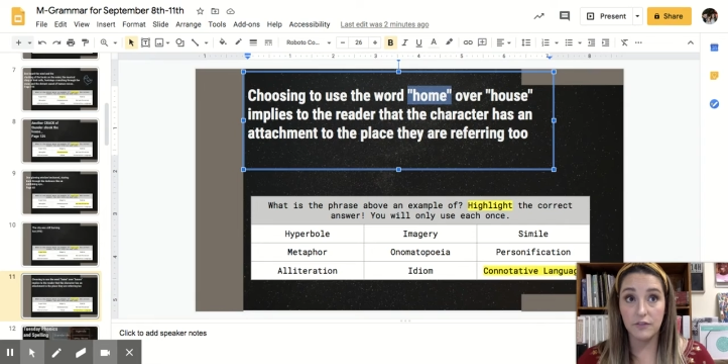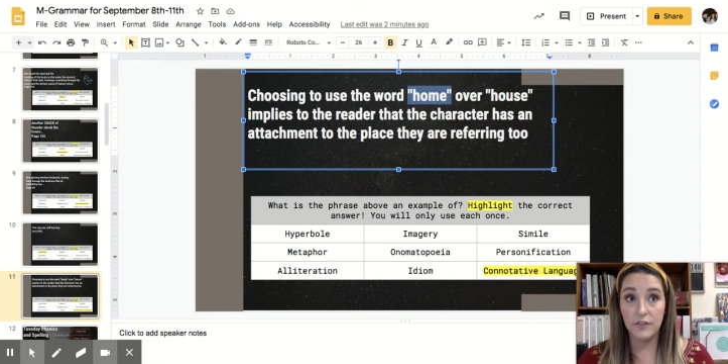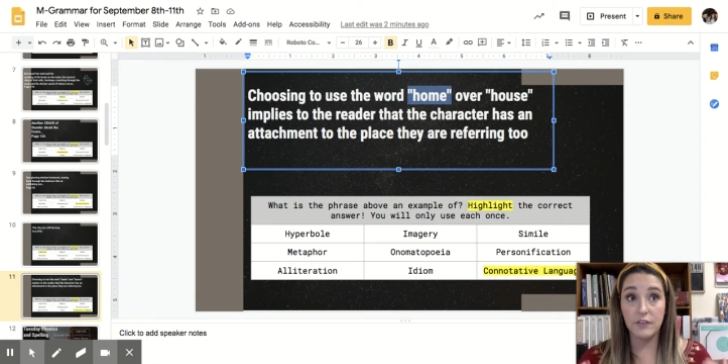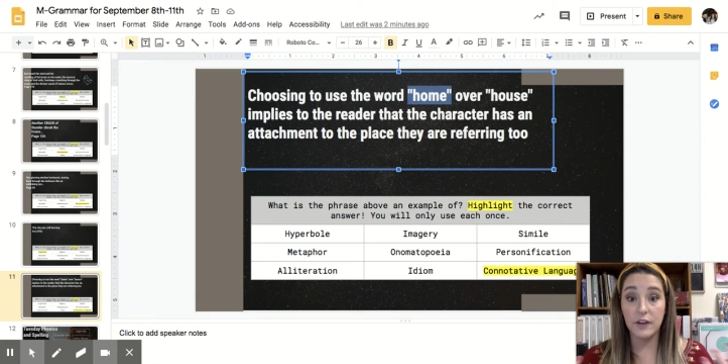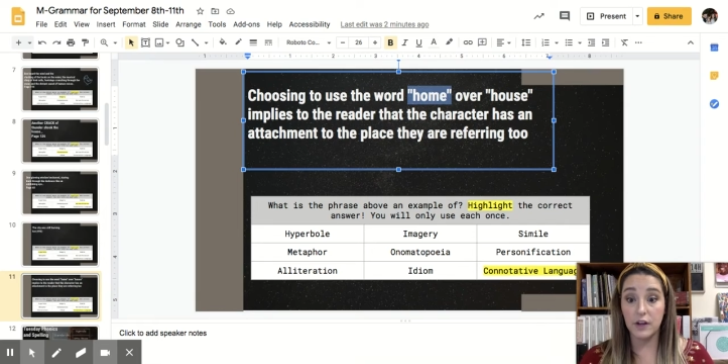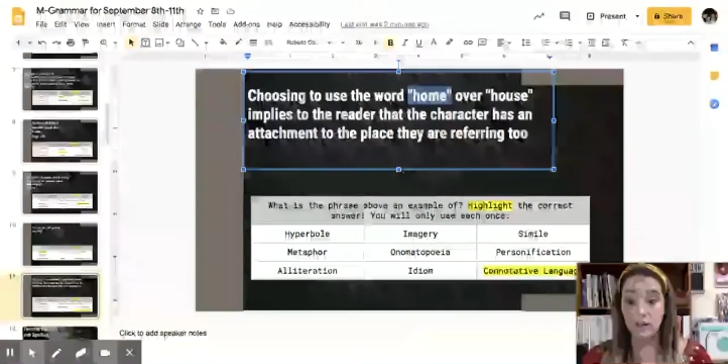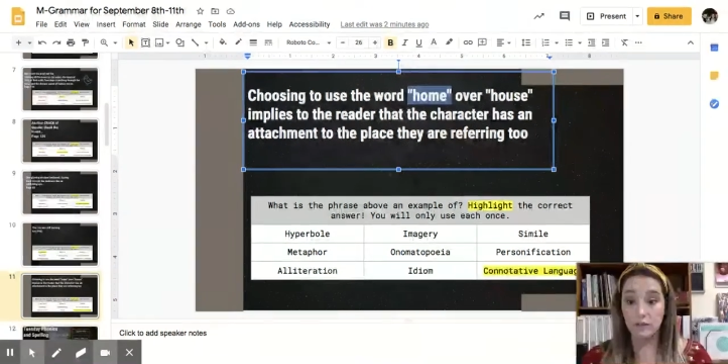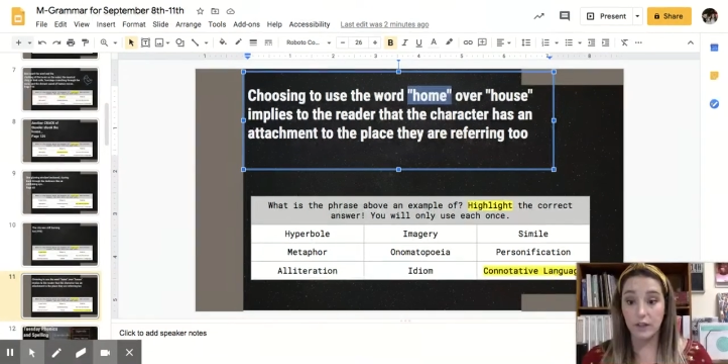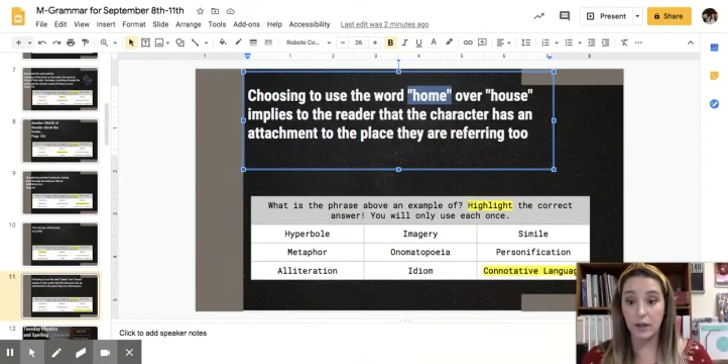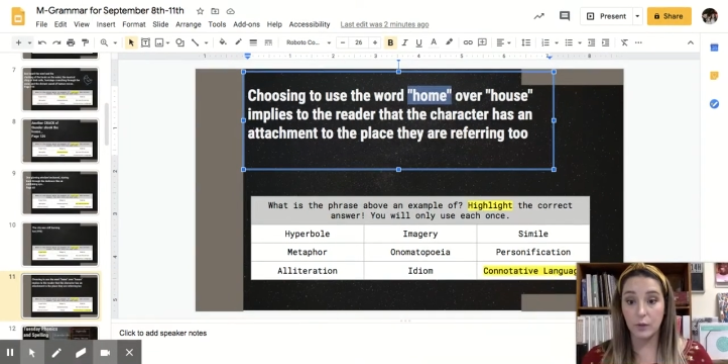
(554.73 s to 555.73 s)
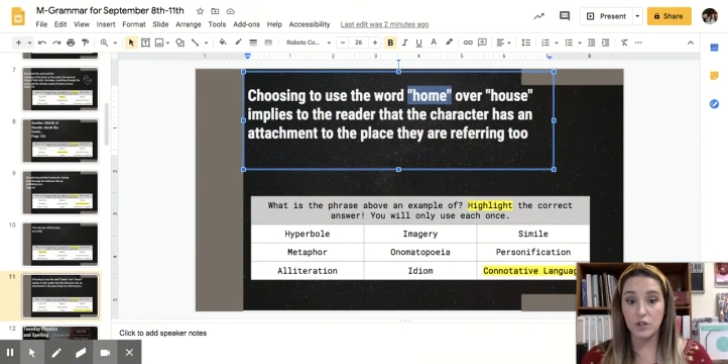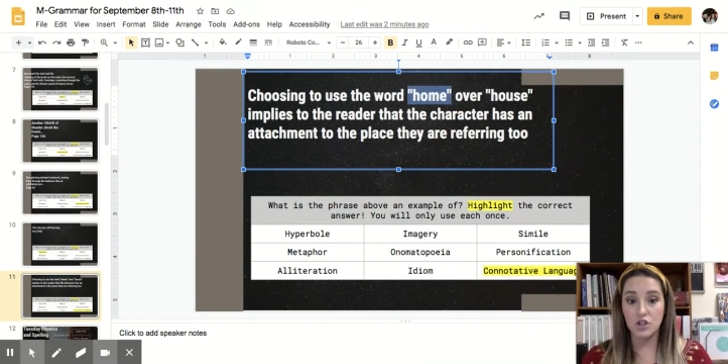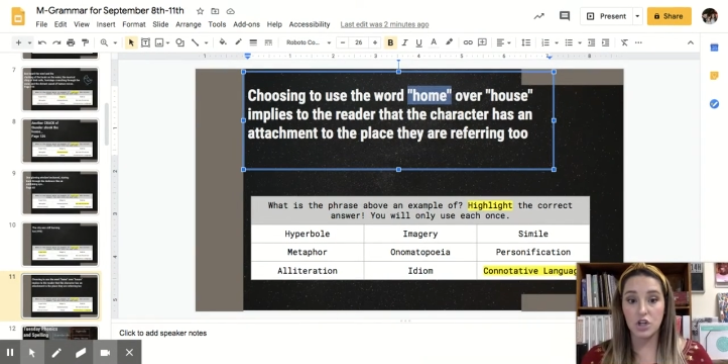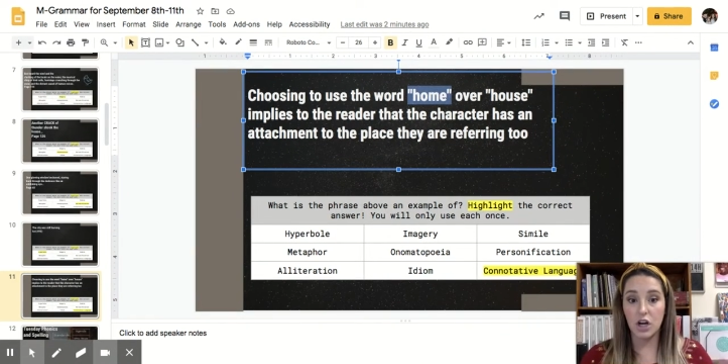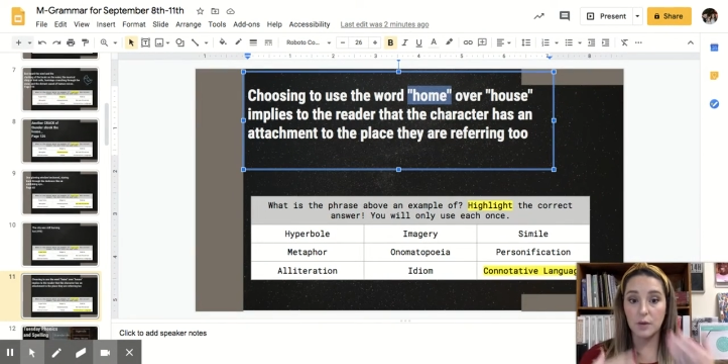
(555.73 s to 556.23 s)
the figurative
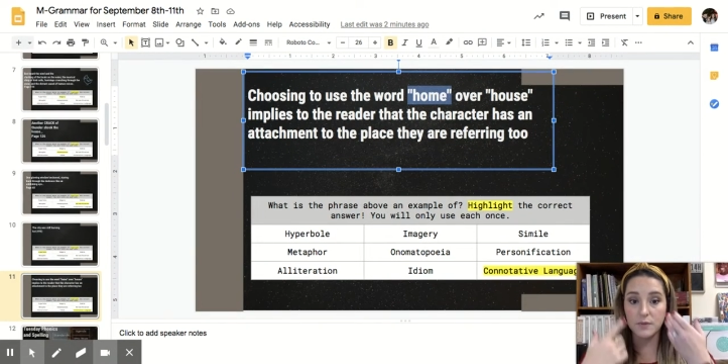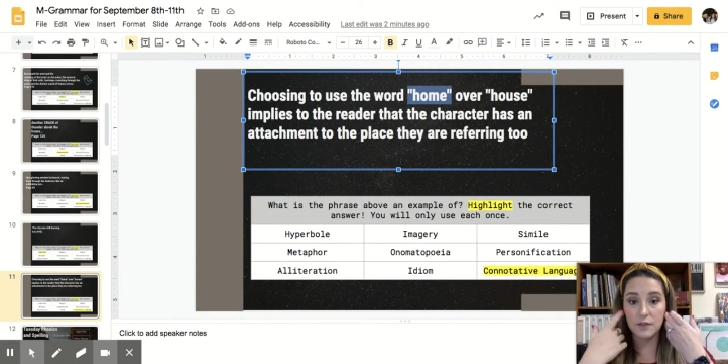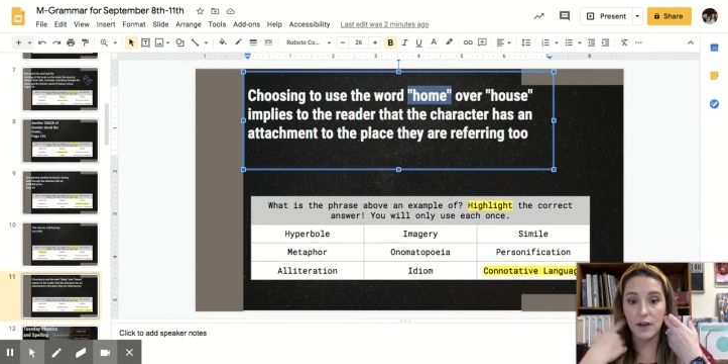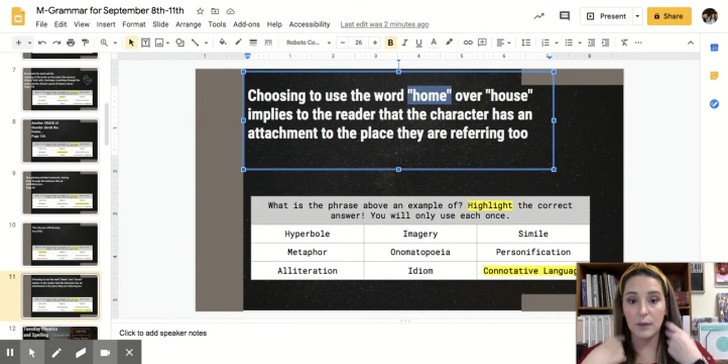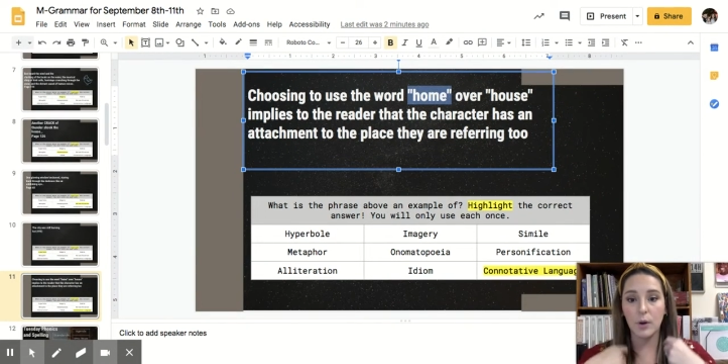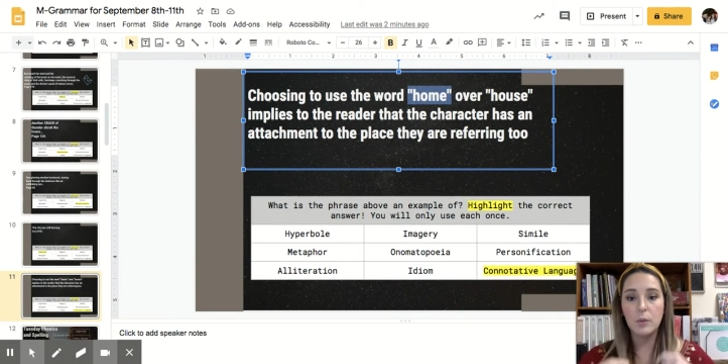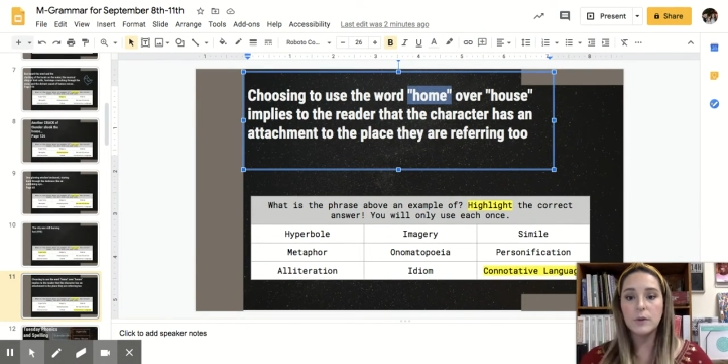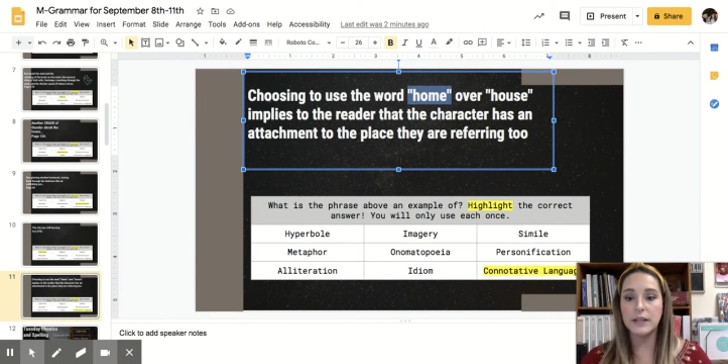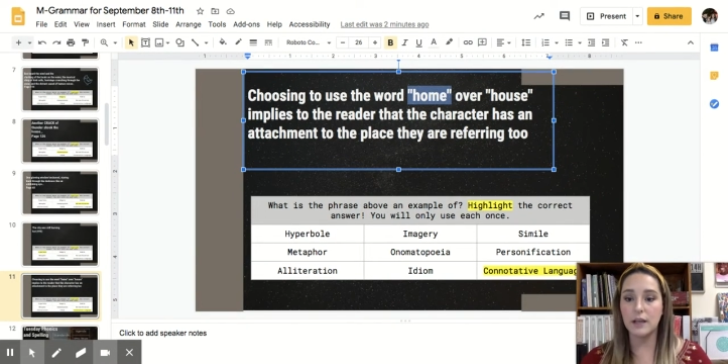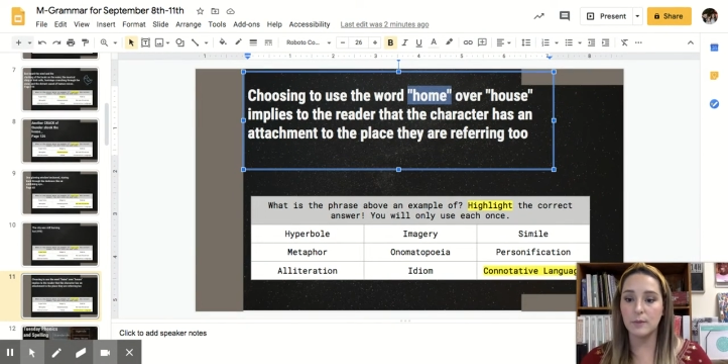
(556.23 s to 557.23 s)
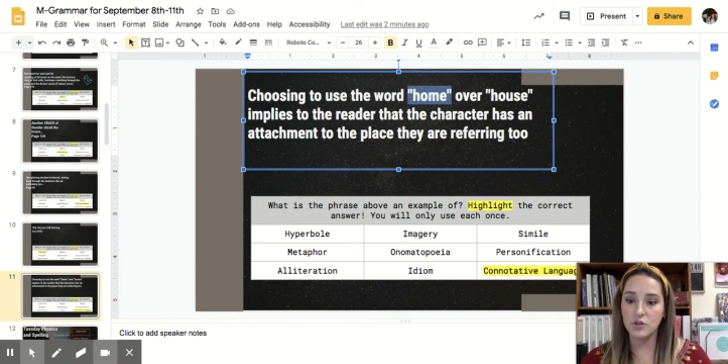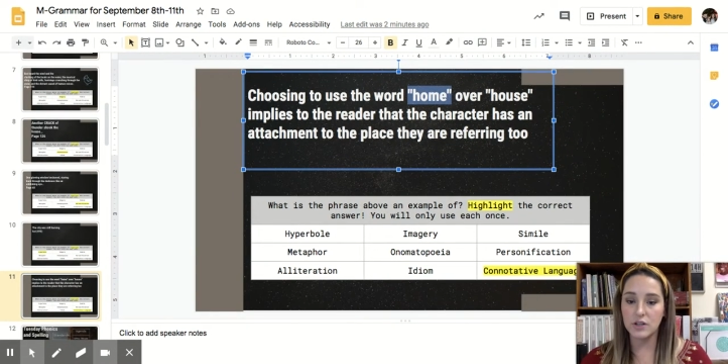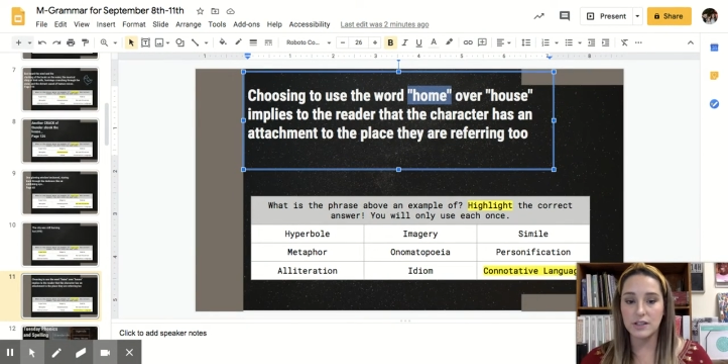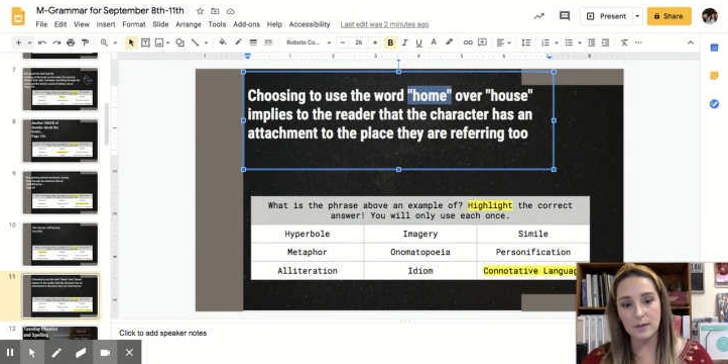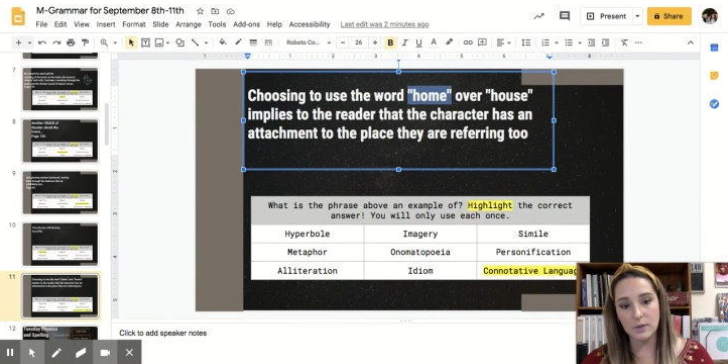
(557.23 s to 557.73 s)
language terms of hyperbole,
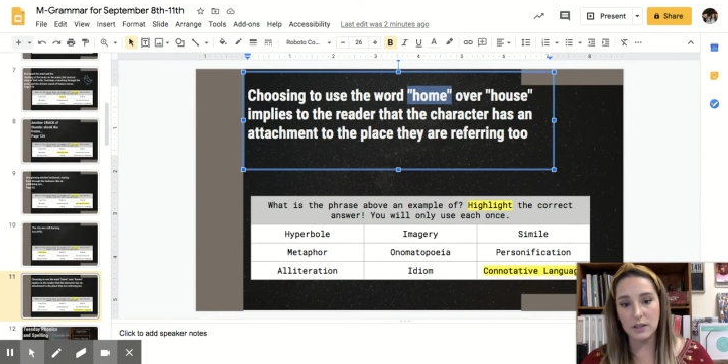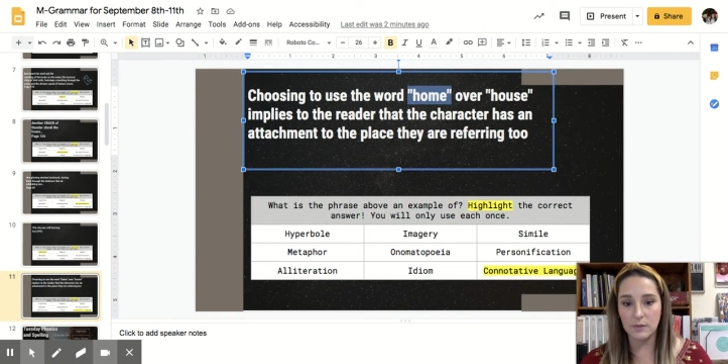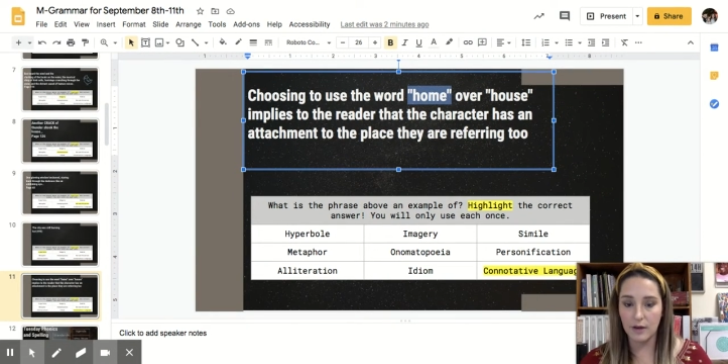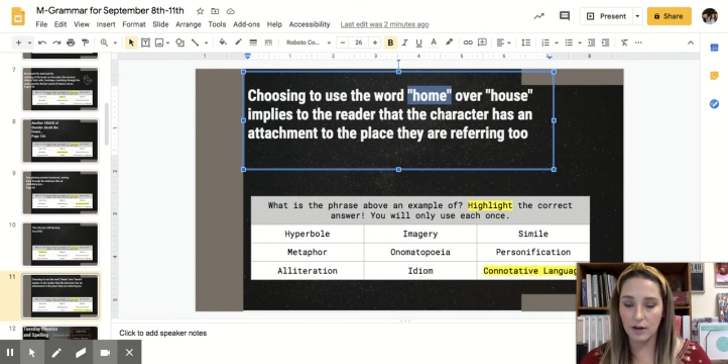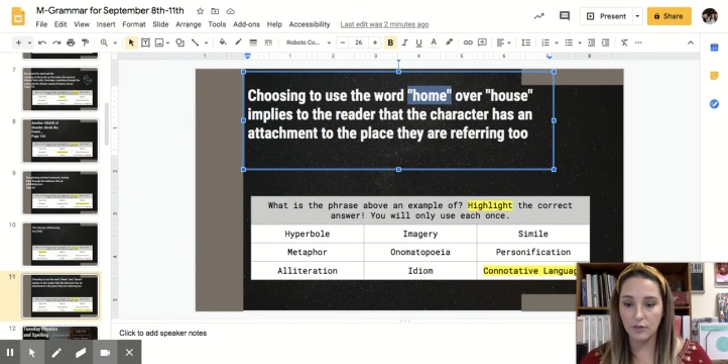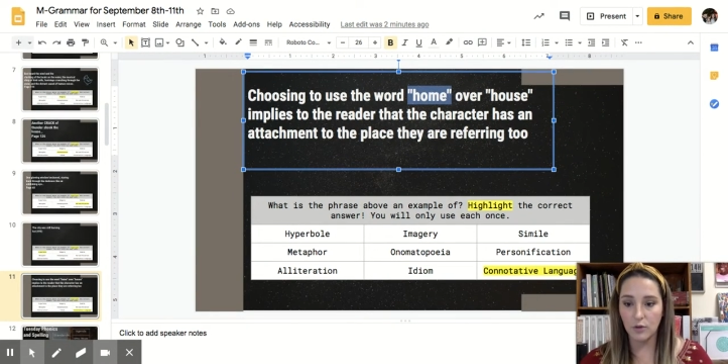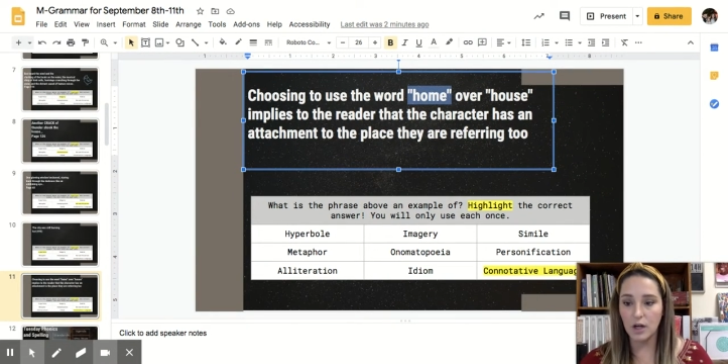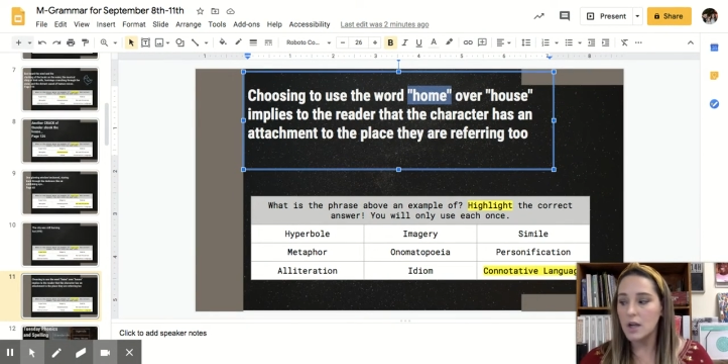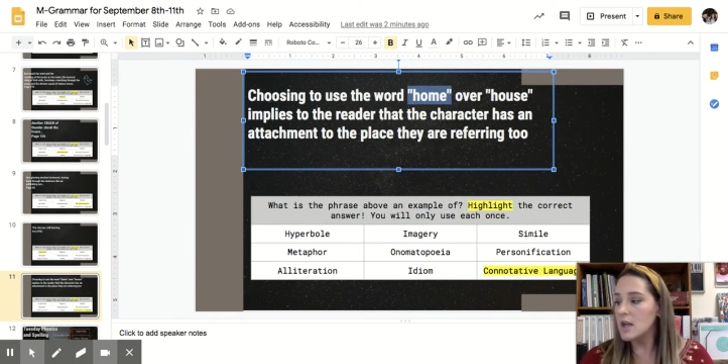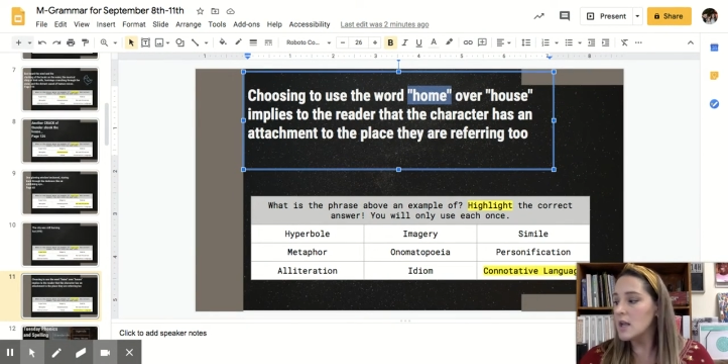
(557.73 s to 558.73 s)
imagery, simile, metaphor.